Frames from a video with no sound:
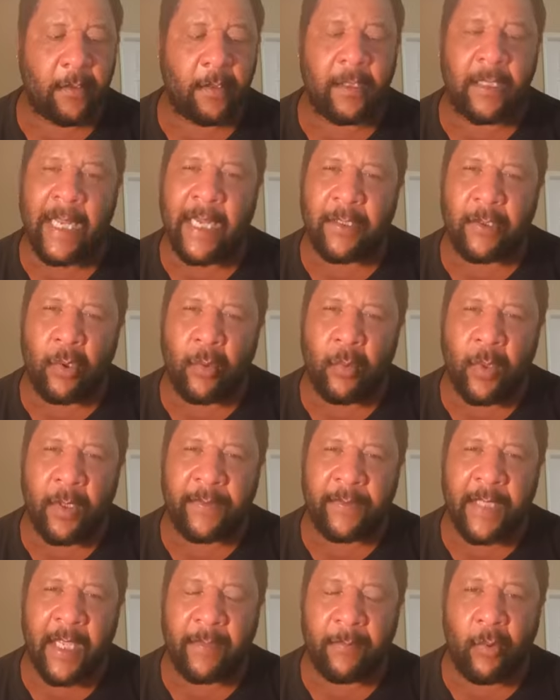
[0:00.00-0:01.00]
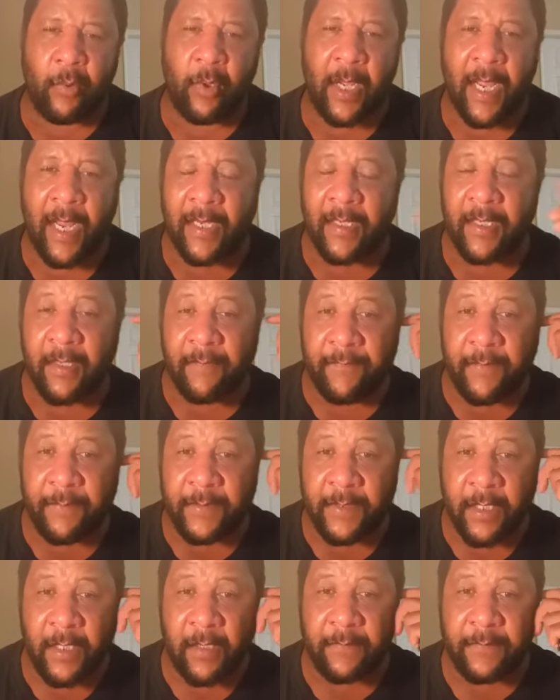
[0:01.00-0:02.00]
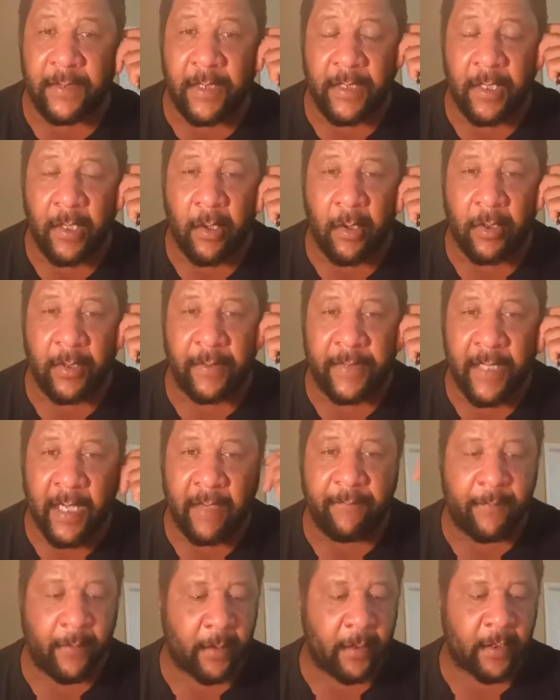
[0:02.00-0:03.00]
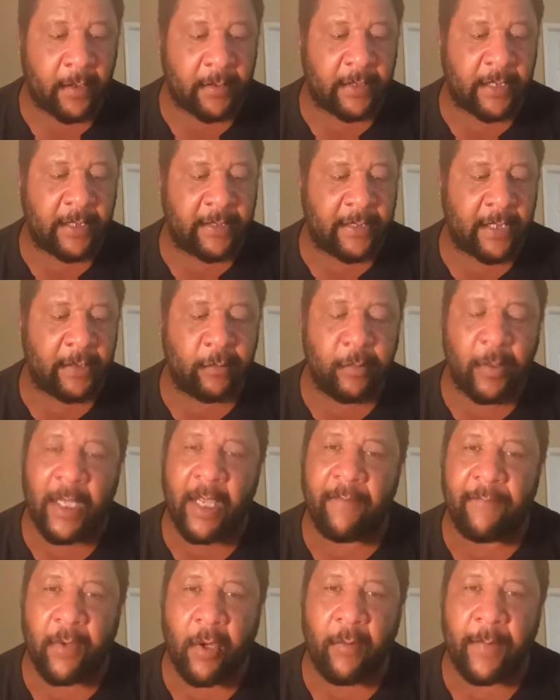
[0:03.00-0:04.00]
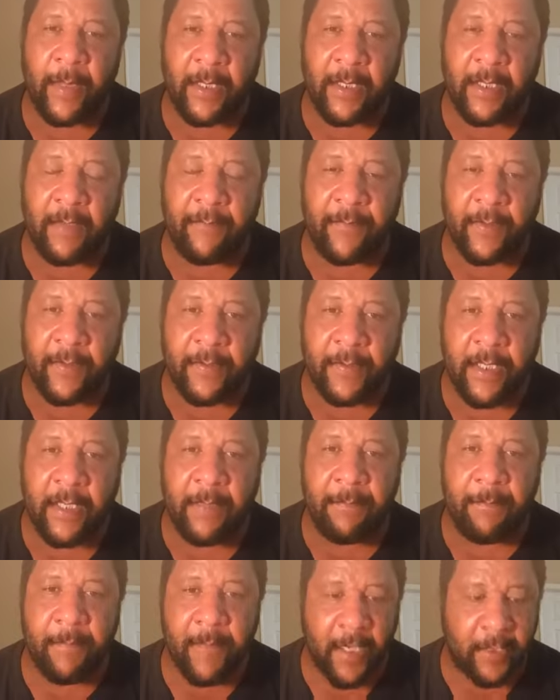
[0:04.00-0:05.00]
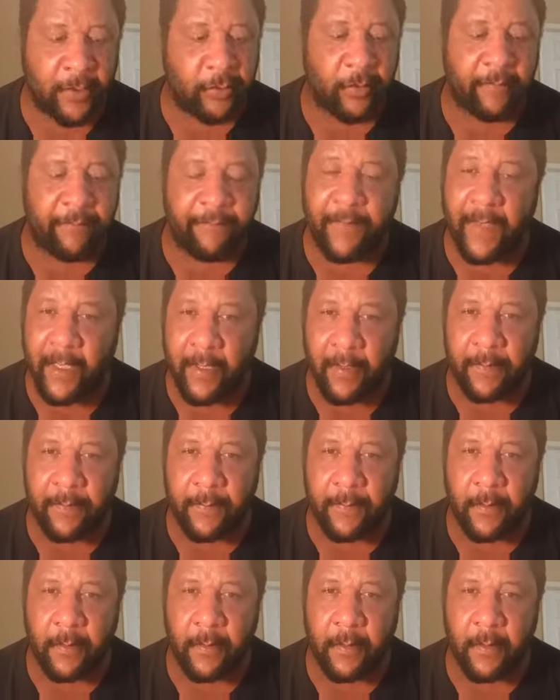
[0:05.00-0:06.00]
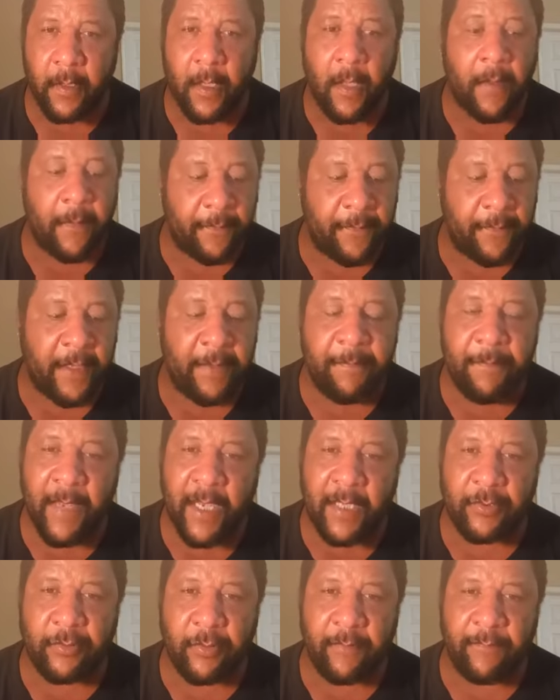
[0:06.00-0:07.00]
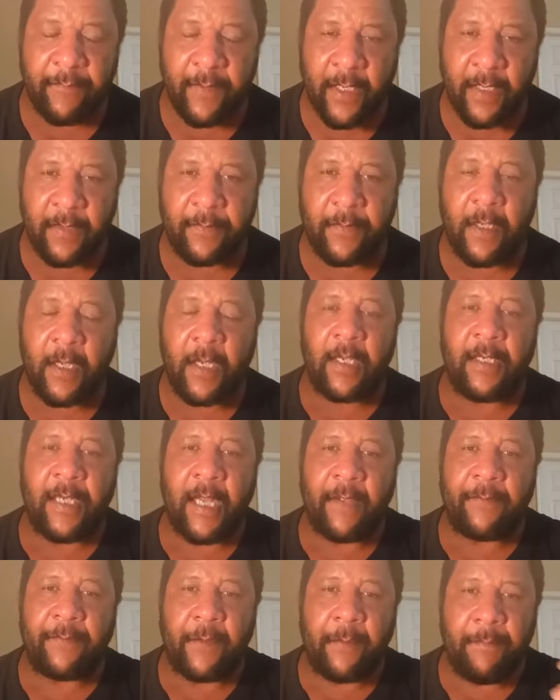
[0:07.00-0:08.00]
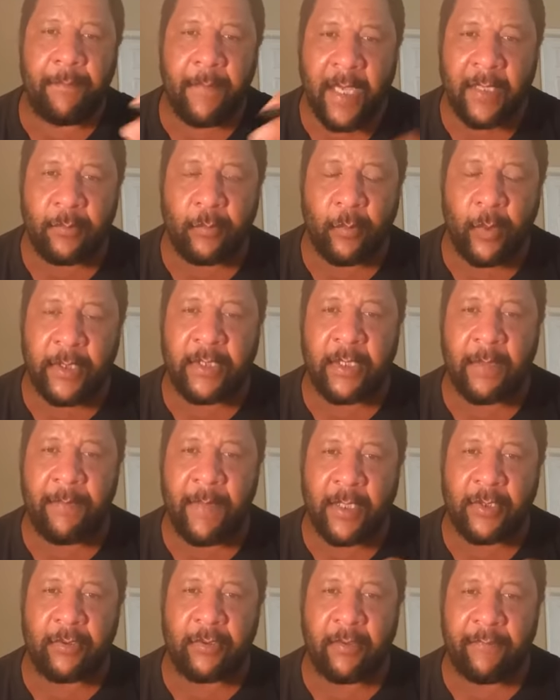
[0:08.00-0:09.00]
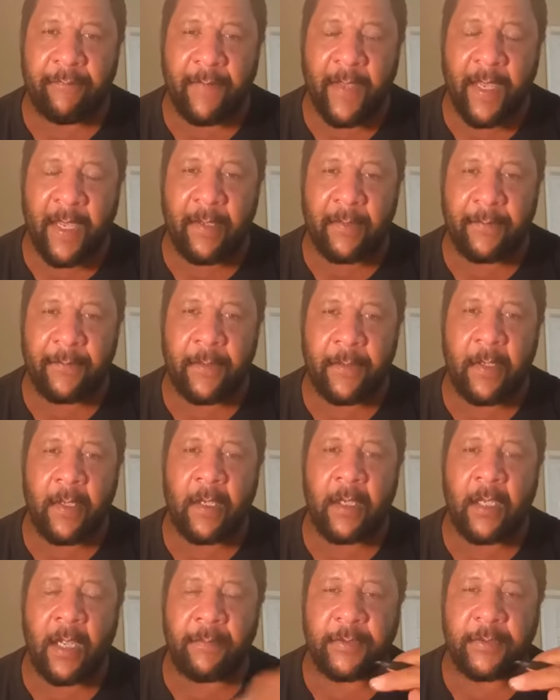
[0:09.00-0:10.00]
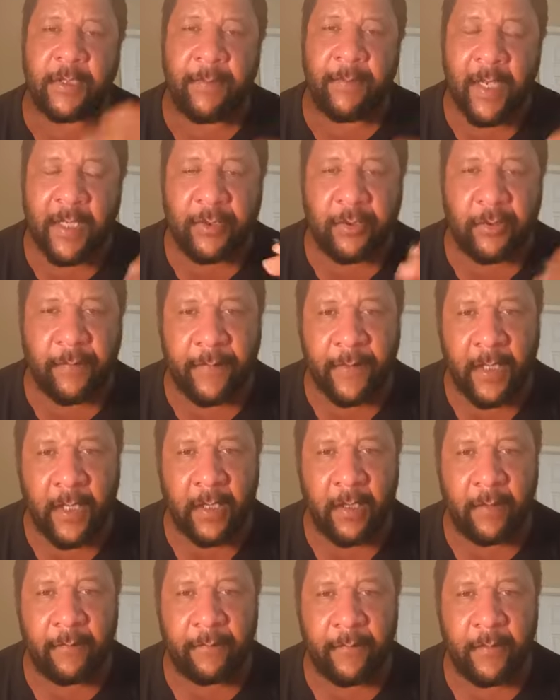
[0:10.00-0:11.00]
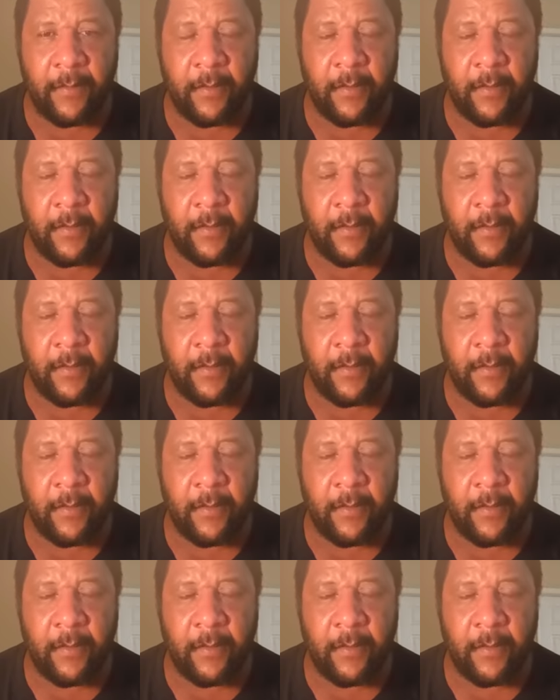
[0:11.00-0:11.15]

let no one think more highly of themselves than they ought to think, because it says we have all been given the measure of faith. The measure of faith. Now, the me- with the measure of faith comes the measure of love.